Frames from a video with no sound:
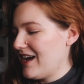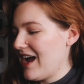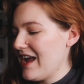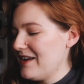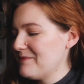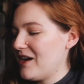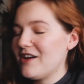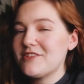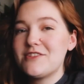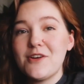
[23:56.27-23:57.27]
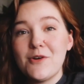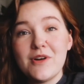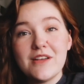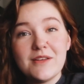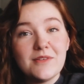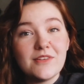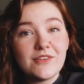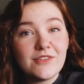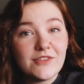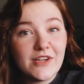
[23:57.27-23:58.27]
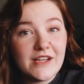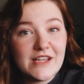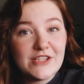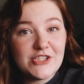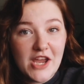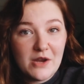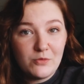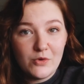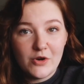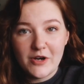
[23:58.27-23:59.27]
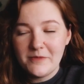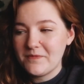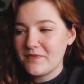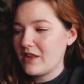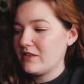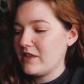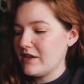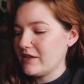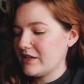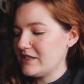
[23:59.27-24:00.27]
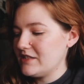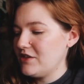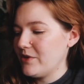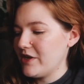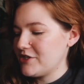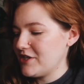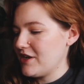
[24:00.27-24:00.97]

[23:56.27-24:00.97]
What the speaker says: I'm also reading Jade War, the continuation